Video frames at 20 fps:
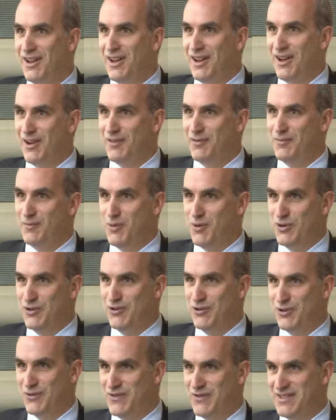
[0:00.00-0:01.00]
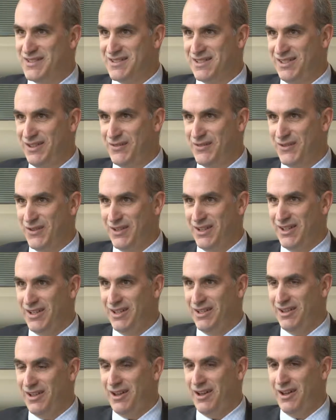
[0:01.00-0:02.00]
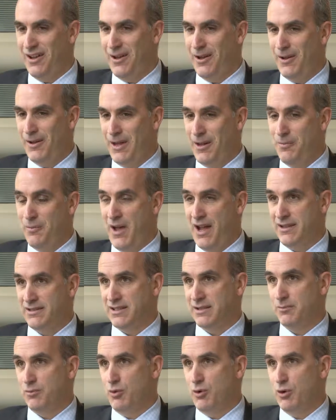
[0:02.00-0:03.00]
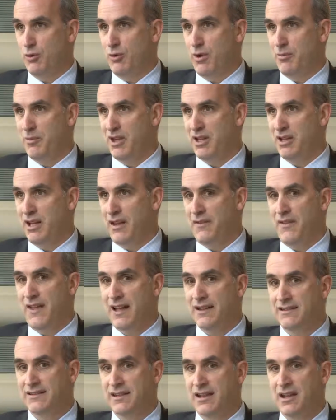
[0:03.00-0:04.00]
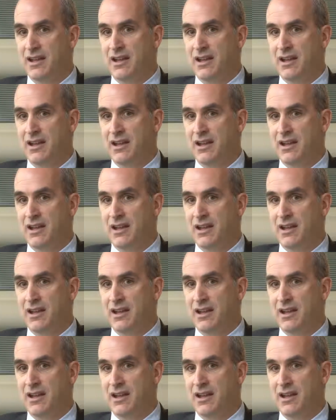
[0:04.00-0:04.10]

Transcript: of poor service delivery impacting poor women, and that's